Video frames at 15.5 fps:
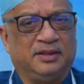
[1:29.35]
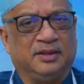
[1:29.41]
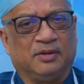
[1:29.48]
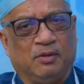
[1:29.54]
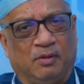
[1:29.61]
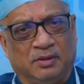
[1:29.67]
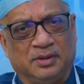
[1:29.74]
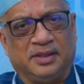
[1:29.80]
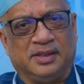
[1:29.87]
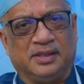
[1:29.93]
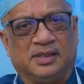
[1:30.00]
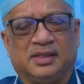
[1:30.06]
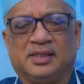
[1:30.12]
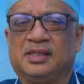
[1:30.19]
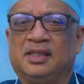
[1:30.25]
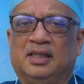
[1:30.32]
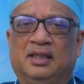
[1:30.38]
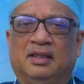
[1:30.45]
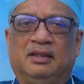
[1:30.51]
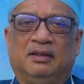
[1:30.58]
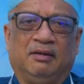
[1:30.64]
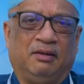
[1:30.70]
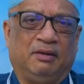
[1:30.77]
the causes
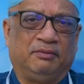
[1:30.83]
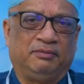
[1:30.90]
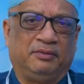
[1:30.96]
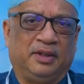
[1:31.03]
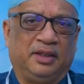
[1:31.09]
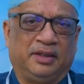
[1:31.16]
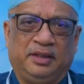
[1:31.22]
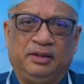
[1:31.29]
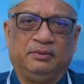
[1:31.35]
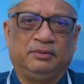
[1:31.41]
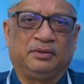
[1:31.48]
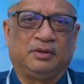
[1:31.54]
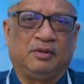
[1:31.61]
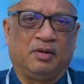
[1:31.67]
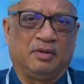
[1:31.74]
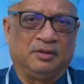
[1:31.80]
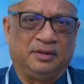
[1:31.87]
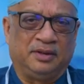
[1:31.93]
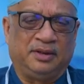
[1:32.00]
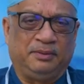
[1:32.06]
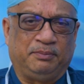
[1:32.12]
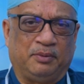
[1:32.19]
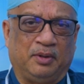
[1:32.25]
of acute
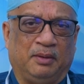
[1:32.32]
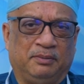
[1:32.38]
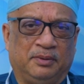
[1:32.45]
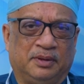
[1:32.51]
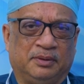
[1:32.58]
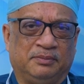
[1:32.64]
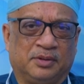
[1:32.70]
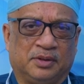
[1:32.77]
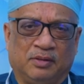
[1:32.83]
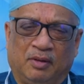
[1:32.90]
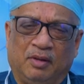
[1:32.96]
coronary problems,